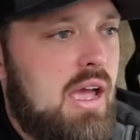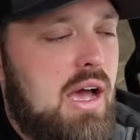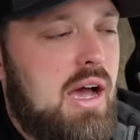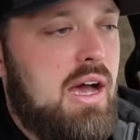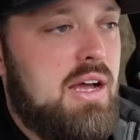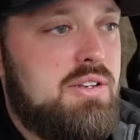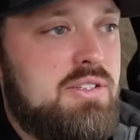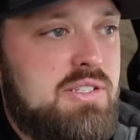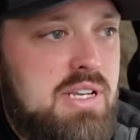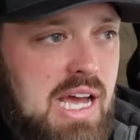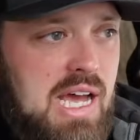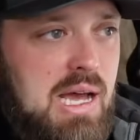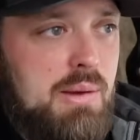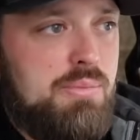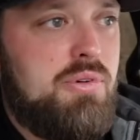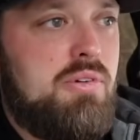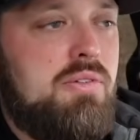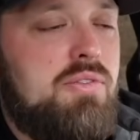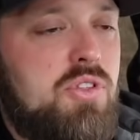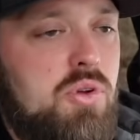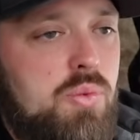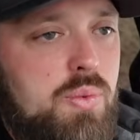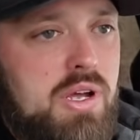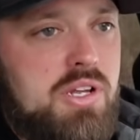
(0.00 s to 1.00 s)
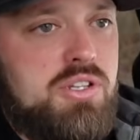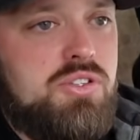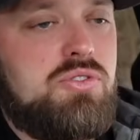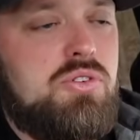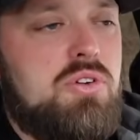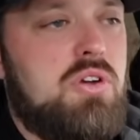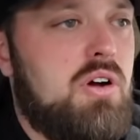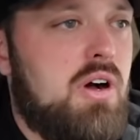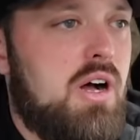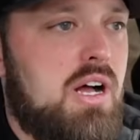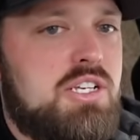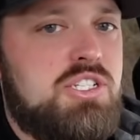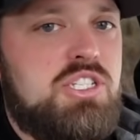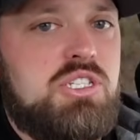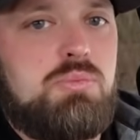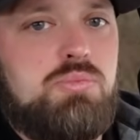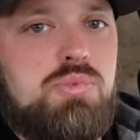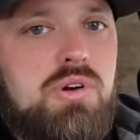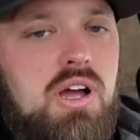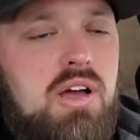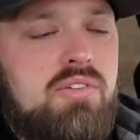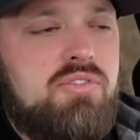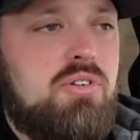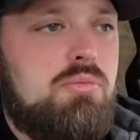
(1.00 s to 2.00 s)
on top of the rental cost, the
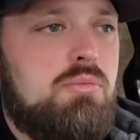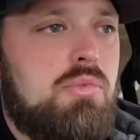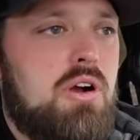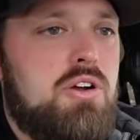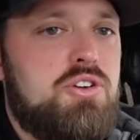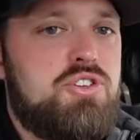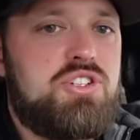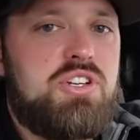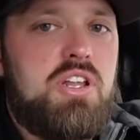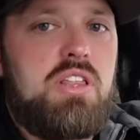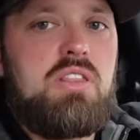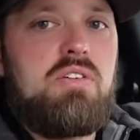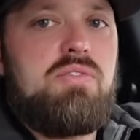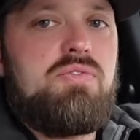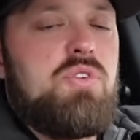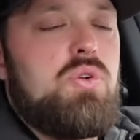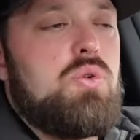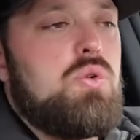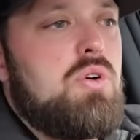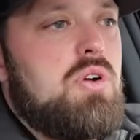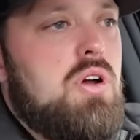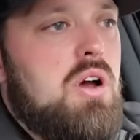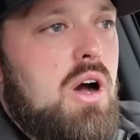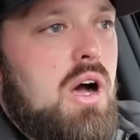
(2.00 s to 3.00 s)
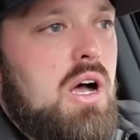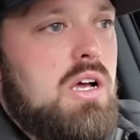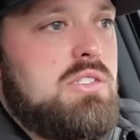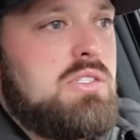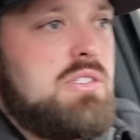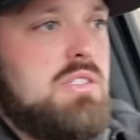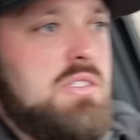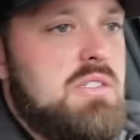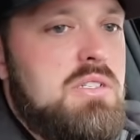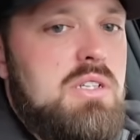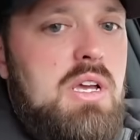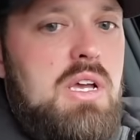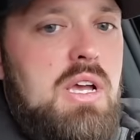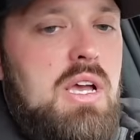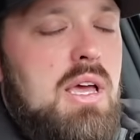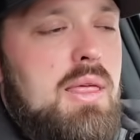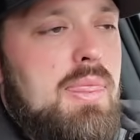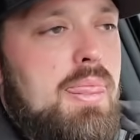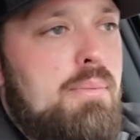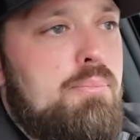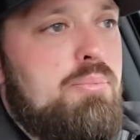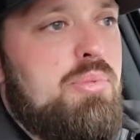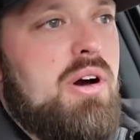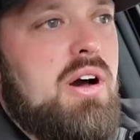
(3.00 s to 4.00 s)
profit margin, and the fuel costs.
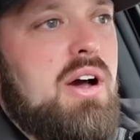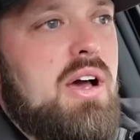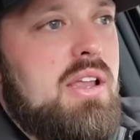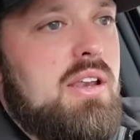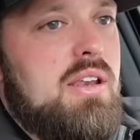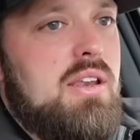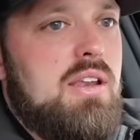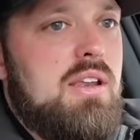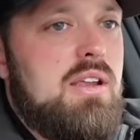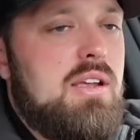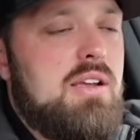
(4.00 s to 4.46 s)
But